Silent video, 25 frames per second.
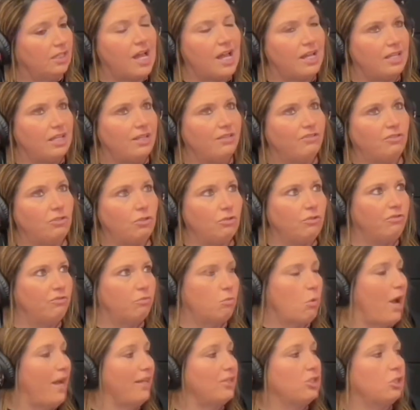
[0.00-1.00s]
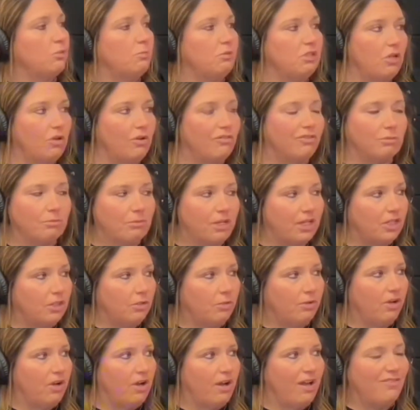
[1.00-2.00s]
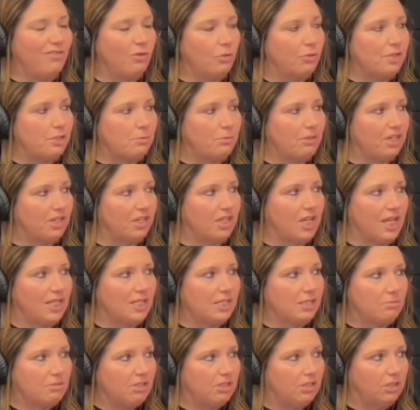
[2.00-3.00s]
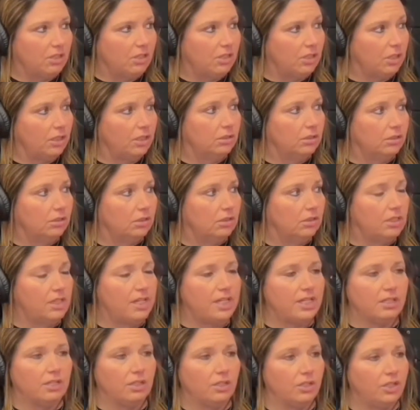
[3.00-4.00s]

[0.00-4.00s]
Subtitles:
If you've watched me over my career, I've always been a consummate learner. Like learning.